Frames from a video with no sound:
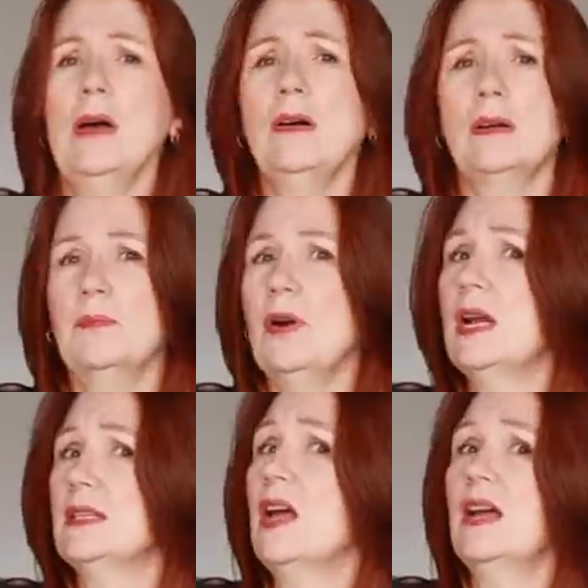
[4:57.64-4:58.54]
bargain
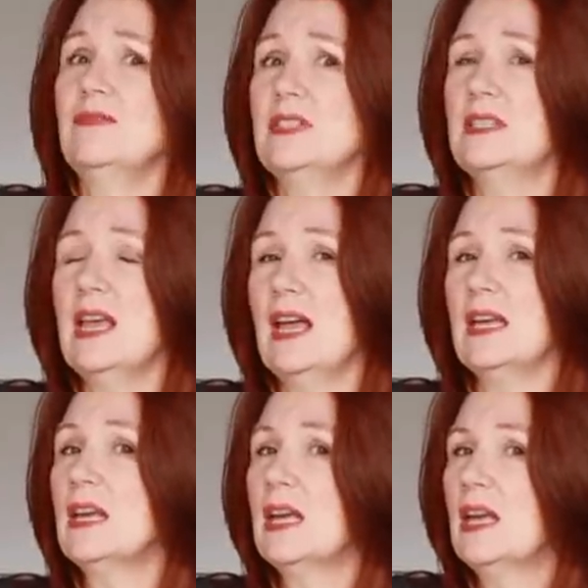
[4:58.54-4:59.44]
price, I have to
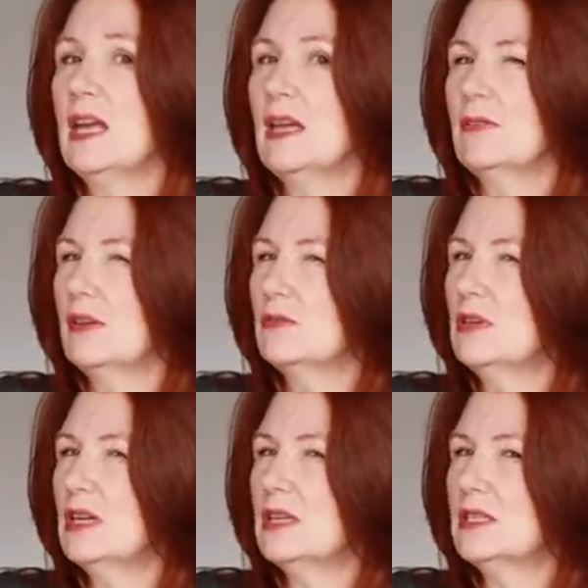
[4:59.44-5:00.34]
say. if I'd
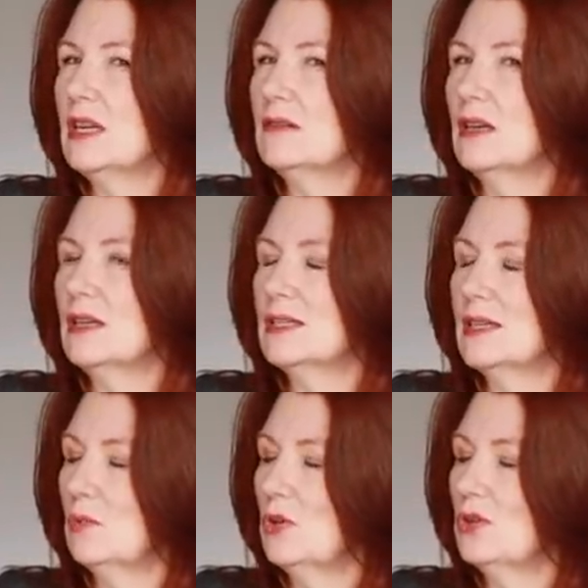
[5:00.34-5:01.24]
realised how nice
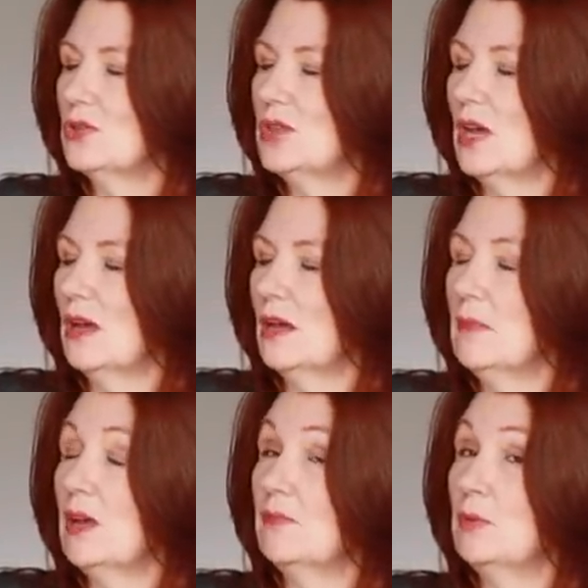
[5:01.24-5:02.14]
it was, I
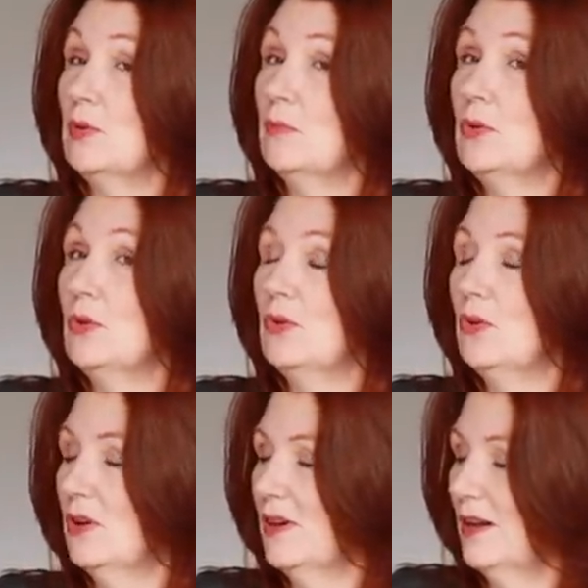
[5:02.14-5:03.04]
might have bought
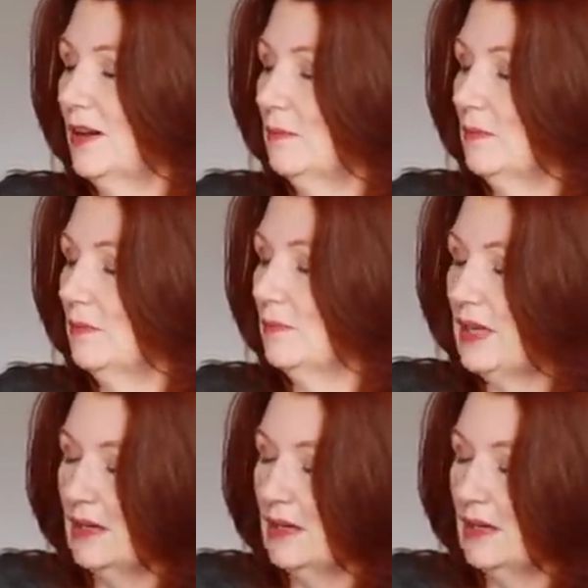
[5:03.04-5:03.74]
more. Um, but